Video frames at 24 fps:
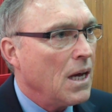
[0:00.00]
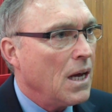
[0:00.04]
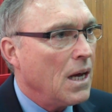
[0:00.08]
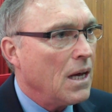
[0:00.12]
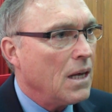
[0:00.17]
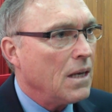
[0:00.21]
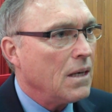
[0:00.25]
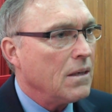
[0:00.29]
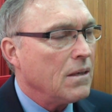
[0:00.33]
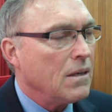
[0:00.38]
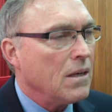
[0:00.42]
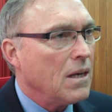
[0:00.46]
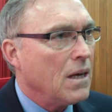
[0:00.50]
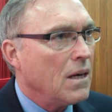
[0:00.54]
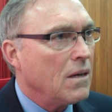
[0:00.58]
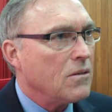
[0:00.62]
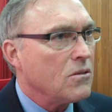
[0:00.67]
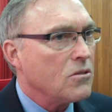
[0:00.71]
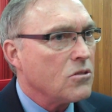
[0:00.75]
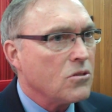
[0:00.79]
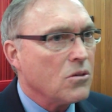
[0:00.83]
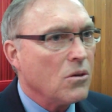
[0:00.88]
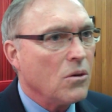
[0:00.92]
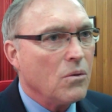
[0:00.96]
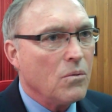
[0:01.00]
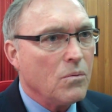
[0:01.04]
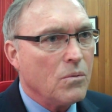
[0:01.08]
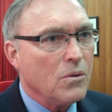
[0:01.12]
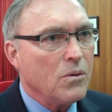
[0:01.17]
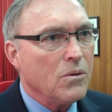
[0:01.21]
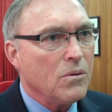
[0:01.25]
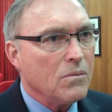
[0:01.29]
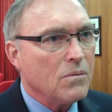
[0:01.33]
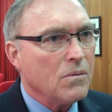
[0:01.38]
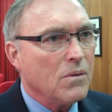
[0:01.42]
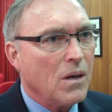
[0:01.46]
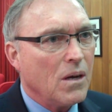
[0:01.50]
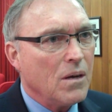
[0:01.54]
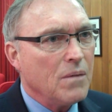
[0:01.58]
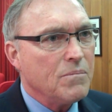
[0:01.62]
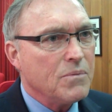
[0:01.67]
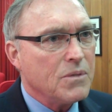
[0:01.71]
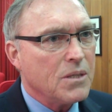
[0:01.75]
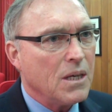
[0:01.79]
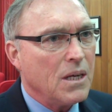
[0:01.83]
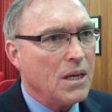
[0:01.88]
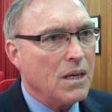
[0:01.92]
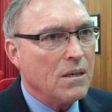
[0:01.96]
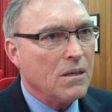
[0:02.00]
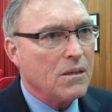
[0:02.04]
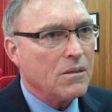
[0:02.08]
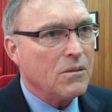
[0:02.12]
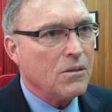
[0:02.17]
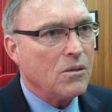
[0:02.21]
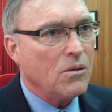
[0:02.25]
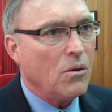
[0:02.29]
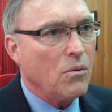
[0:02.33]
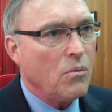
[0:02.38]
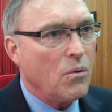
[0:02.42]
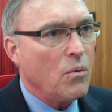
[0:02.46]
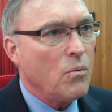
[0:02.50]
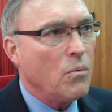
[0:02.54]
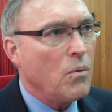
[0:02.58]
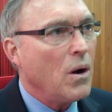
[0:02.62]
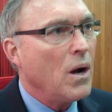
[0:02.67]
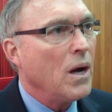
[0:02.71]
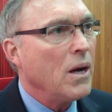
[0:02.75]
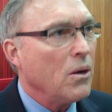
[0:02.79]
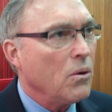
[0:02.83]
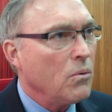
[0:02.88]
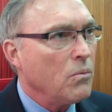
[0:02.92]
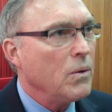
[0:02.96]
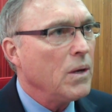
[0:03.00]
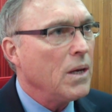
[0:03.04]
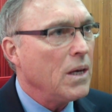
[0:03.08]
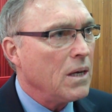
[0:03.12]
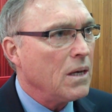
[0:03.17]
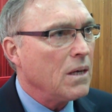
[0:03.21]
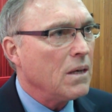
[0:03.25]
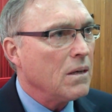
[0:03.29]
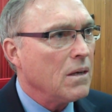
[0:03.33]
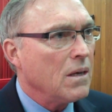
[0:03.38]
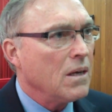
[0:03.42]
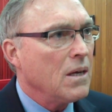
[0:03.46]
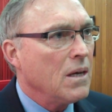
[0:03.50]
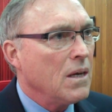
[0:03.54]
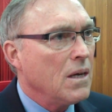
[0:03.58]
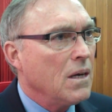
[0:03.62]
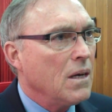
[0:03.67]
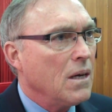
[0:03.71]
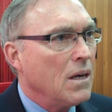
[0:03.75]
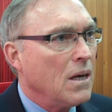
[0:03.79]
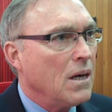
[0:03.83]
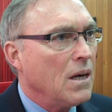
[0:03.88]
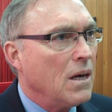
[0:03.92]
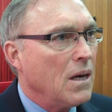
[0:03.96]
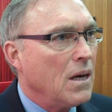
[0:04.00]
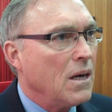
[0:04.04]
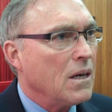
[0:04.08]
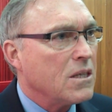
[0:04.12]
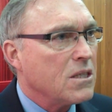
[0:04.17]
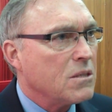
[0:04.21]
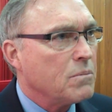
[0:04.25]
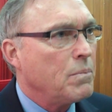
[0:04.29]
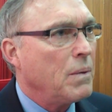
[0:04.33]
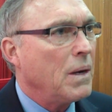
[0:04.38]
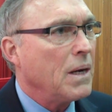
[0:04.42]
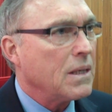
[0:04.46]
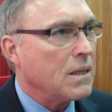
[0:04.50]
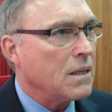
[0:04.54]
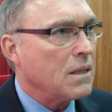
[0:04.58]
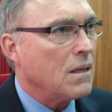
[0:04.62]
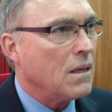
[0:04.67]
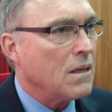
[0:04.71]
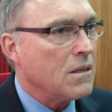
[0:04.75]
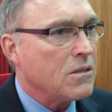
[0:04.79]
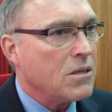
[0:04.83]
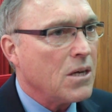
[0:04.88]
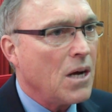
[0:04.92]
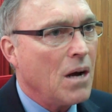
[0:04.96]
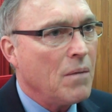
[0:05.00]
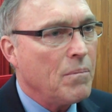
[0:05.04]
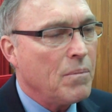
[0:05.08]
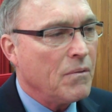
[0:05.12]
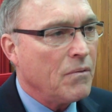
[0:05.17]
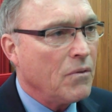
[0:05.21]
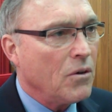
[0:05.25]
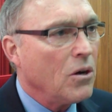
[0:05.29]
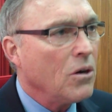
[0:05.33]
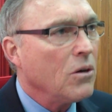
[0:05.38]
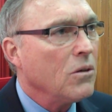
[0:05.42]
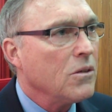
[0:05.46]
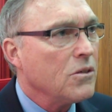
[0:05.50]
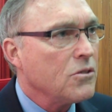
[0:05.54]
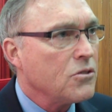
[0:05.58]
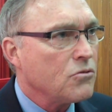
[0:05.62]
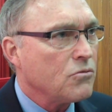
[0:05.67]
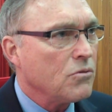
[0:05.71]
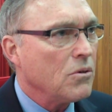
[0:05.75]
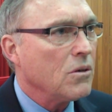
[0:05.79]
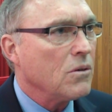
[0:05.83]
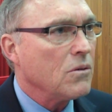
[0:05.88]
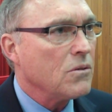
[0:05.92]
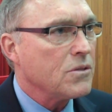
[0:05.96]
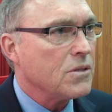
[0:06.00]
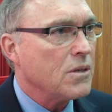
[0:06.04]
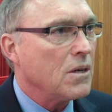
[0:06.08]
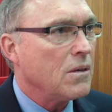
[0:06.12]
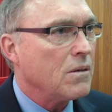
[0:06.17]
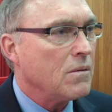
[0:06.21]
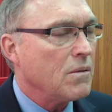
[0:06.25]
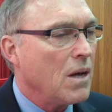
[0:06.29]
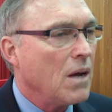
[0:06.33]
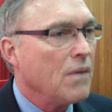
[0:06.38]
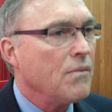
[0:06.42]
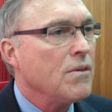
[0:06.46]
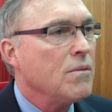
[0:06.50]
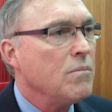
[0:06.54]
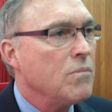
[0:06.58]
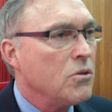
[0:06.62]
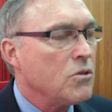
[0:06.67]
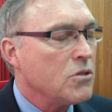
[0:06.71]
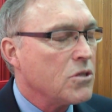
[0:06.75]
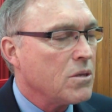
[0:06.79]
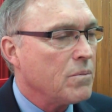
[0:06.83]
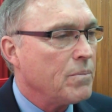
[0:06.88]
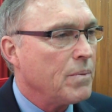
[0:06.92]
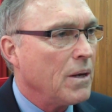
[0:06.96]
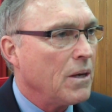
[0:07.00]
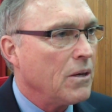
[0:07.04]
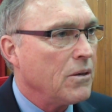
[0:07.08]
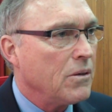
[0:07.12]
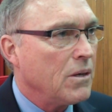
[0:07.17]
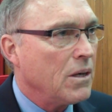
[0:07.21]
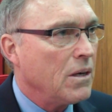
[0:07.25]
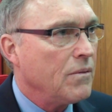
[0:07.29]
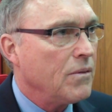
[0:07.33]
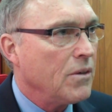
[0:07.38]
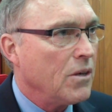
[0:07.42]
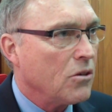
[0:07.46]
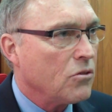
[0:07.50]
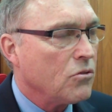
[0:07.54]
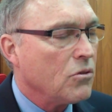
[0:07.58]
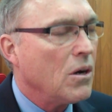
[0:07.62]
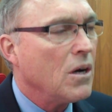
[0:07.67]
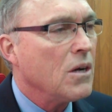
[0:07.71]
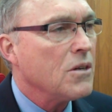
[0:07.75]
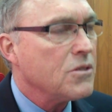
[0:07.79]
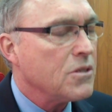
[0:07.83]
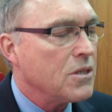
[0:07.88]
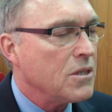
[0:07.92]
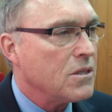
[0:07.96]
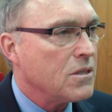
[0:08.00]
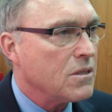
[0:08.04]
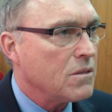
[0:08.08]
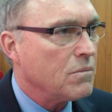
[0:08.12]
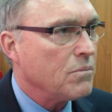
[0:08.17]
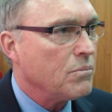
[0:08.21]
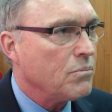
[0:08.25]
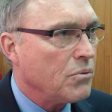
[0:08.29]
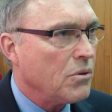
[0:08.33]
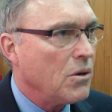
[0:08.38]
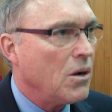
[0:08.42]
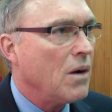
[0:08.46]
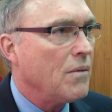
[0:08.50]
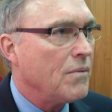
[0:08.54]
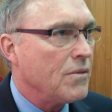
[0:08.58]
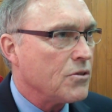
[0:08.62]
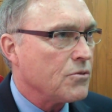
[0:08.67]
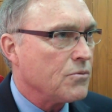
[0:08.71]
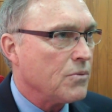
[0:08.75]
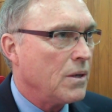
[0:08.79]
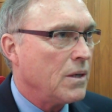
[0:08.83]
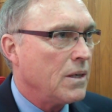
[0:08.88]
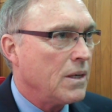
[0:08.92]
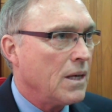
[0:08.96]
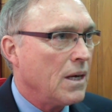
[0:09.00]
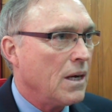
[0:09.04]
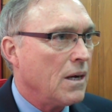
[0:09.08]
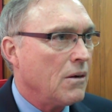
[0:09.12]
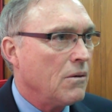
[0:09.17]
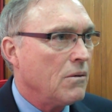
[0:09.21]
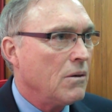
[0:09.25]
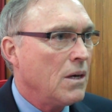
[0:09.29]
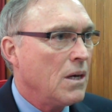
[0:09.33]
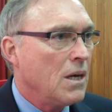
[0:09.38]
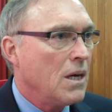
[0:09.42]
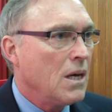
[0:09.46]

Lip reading: And so I'm saying, you know, well, why are we expected, on top of all the struggles that every municipality are having across this province right now,